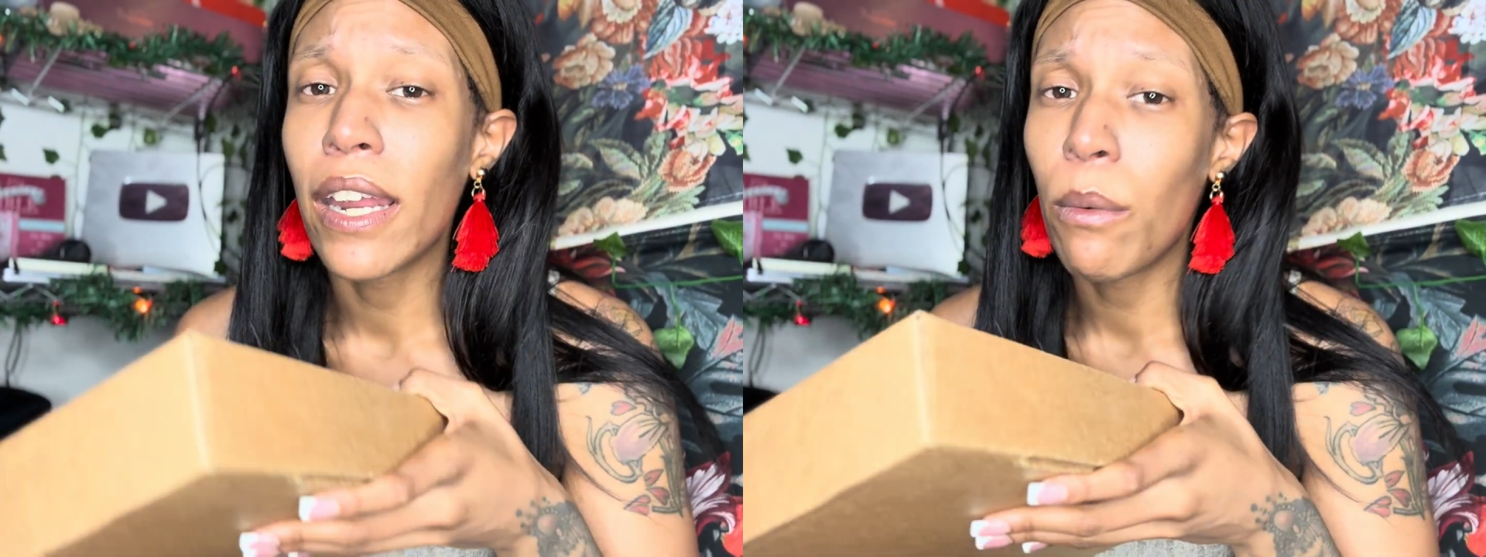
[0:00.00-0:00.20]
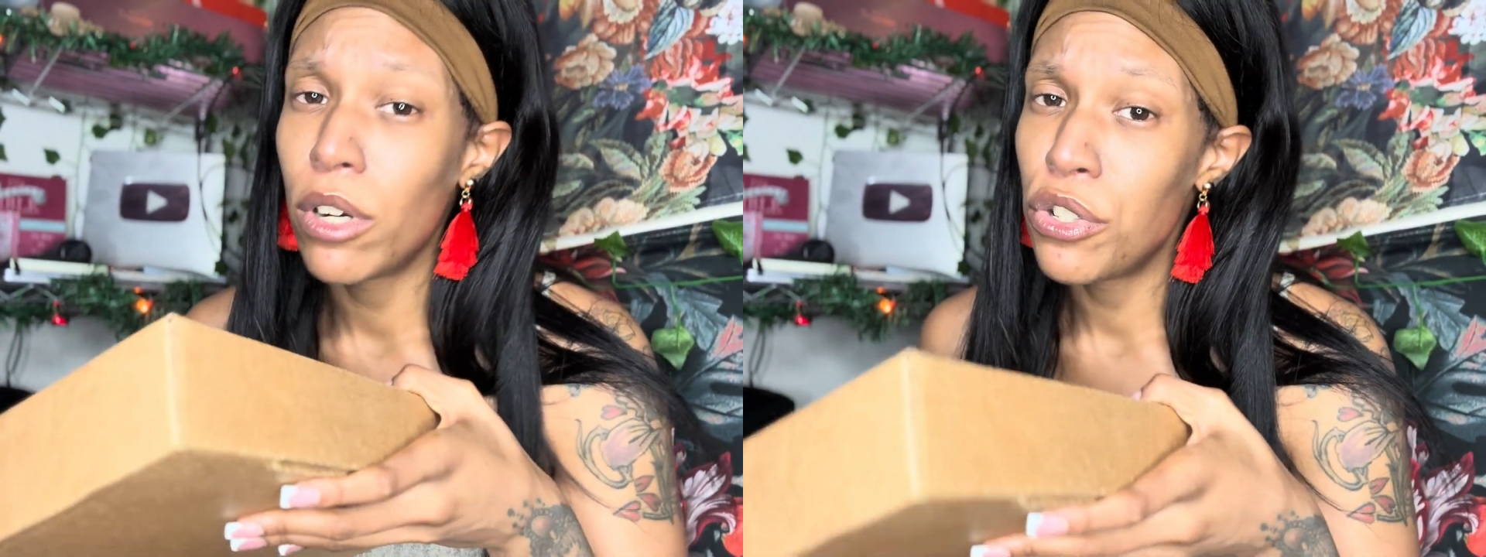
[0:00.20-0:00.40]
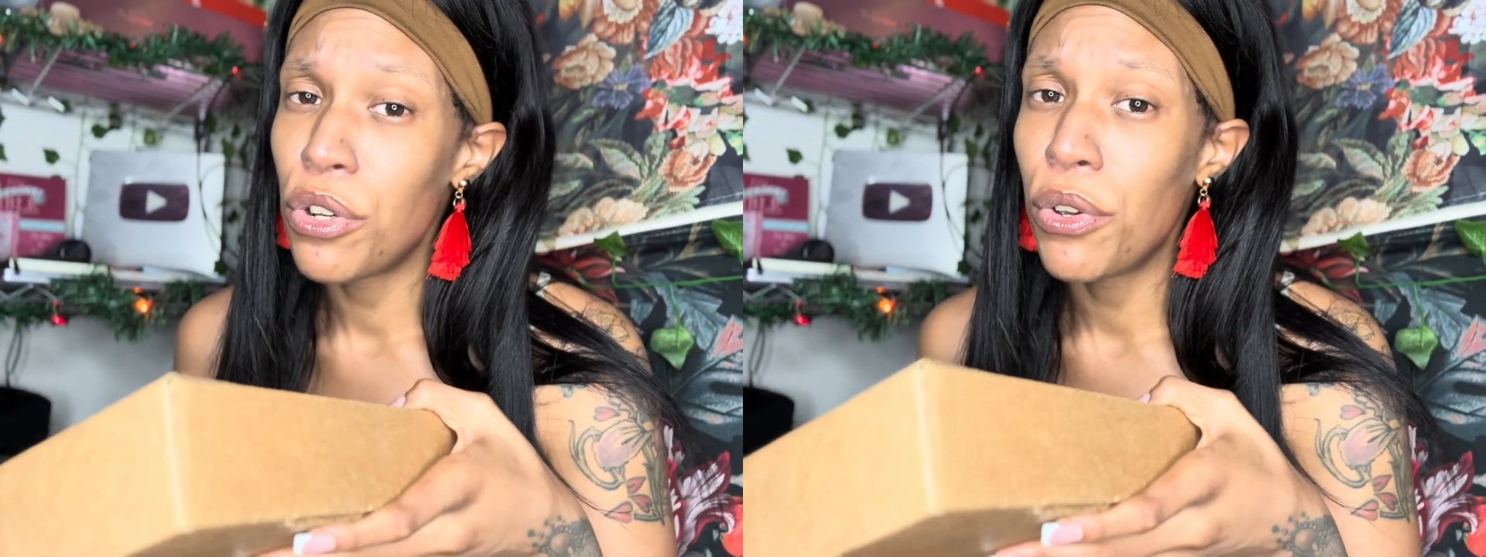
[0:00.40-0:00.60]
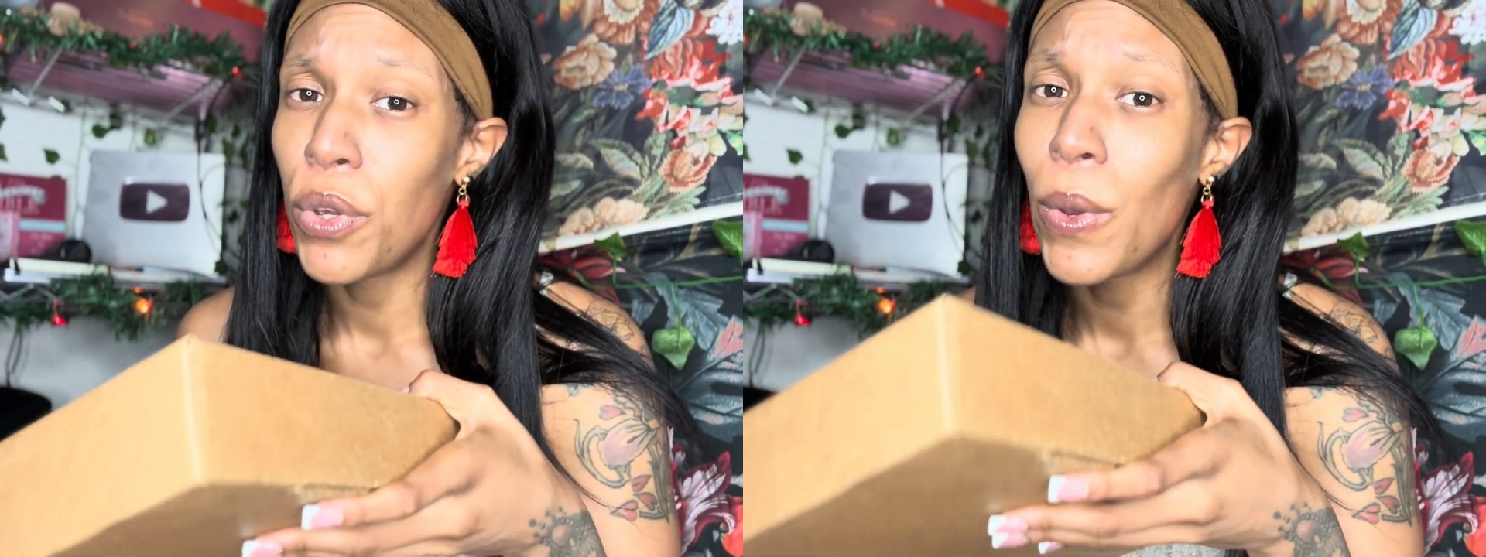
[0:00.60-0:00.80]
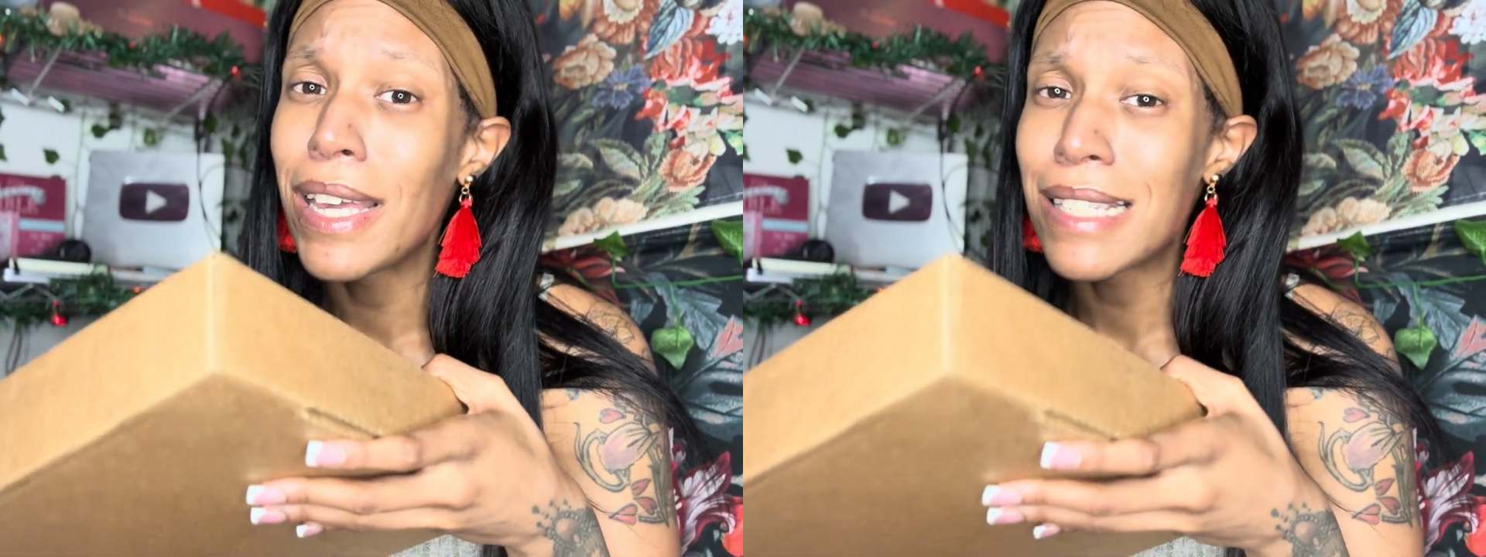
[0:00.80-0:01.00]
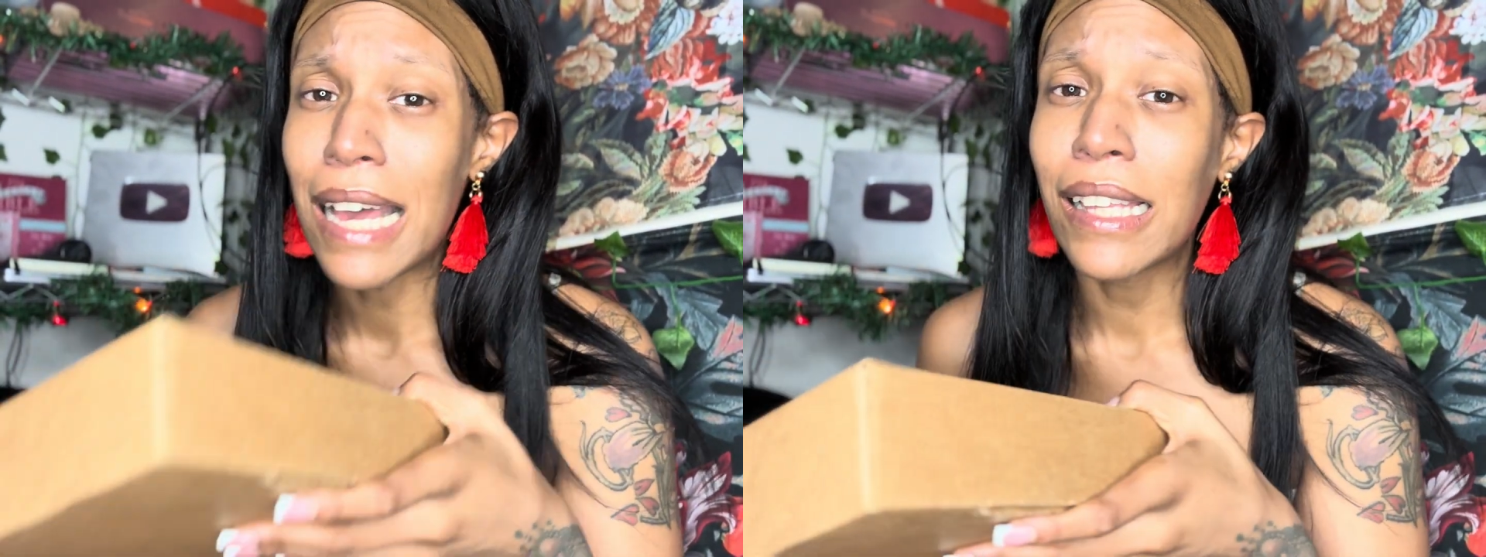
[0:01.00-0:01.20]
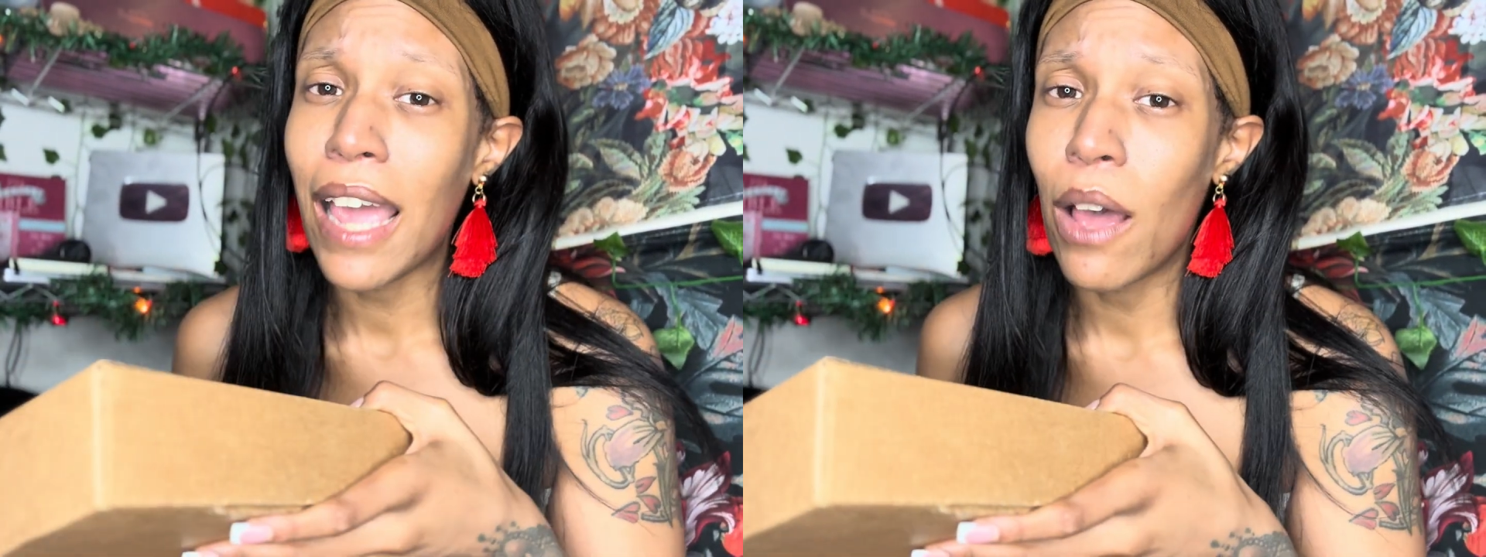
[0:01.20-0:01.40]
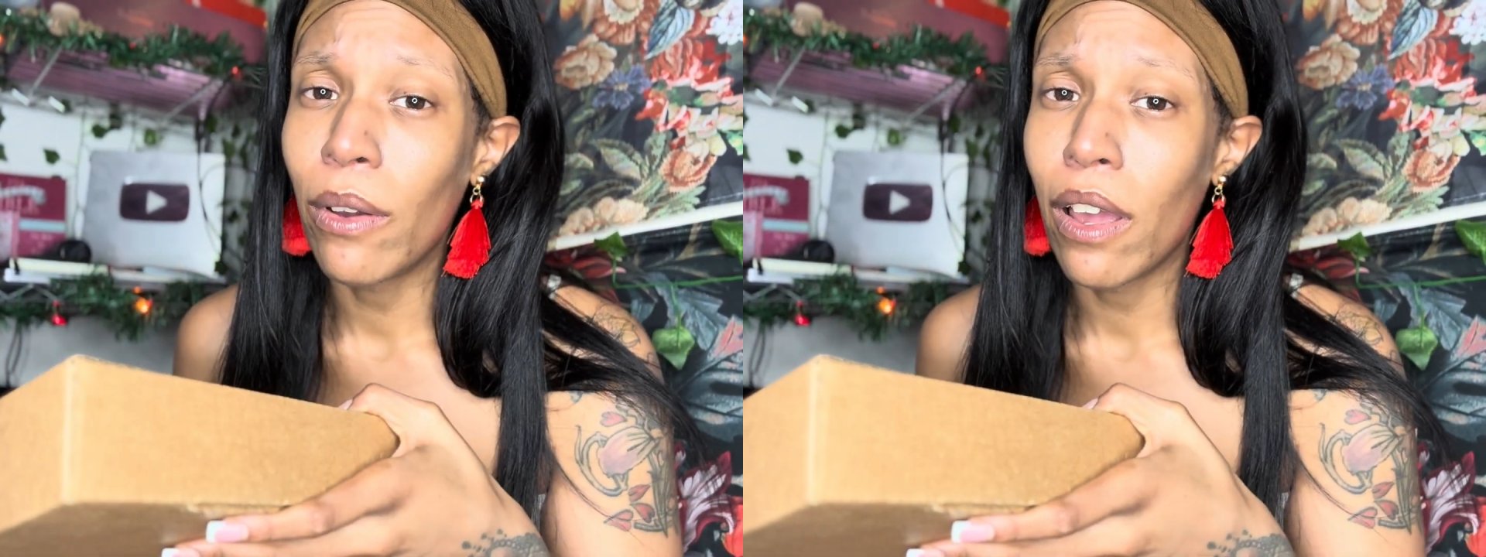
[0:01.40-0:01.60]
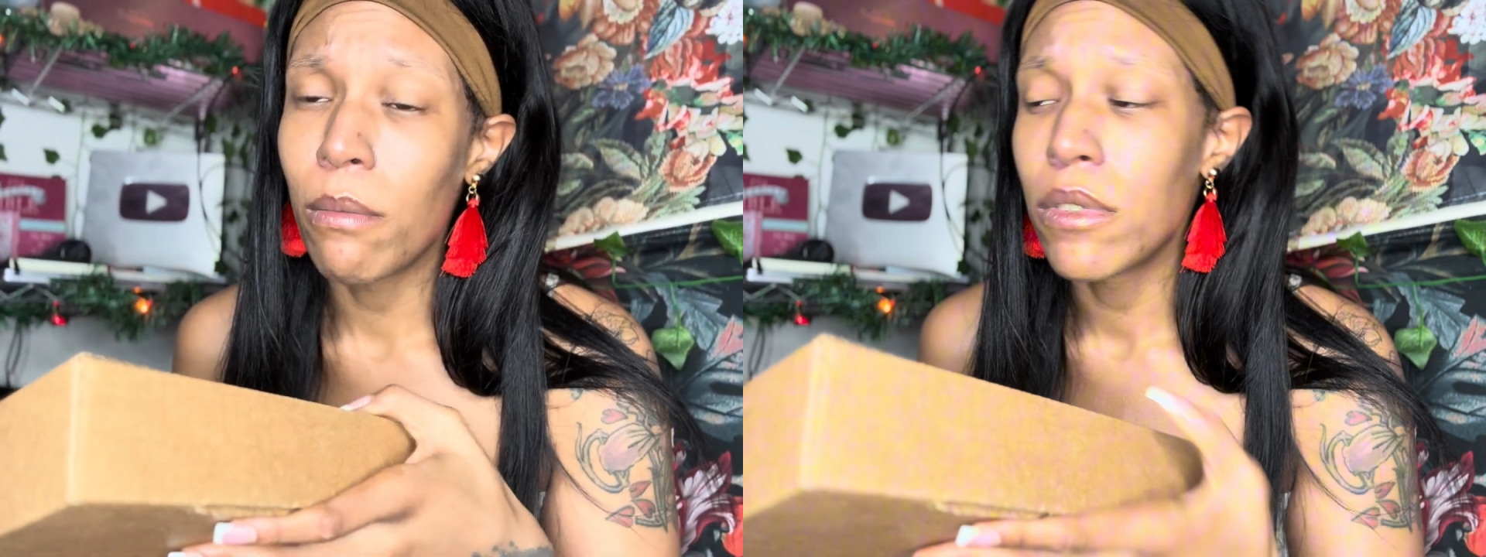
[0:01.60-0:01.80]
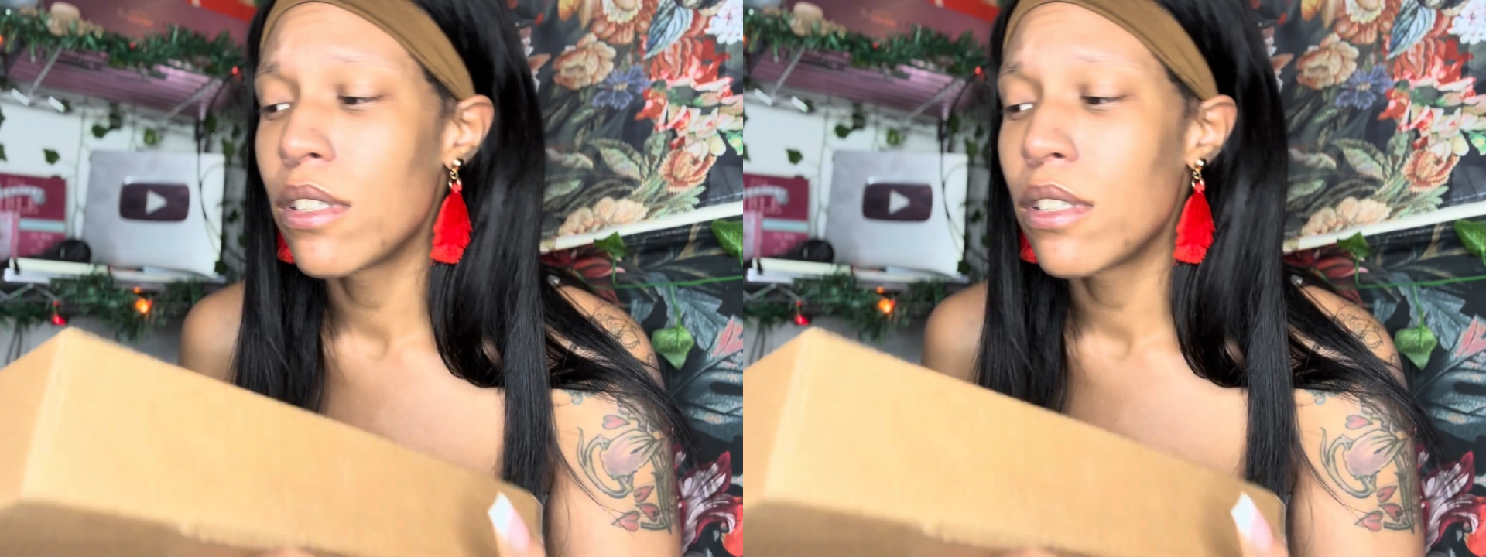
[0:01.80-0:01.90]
and I want to show you exactly how it comes.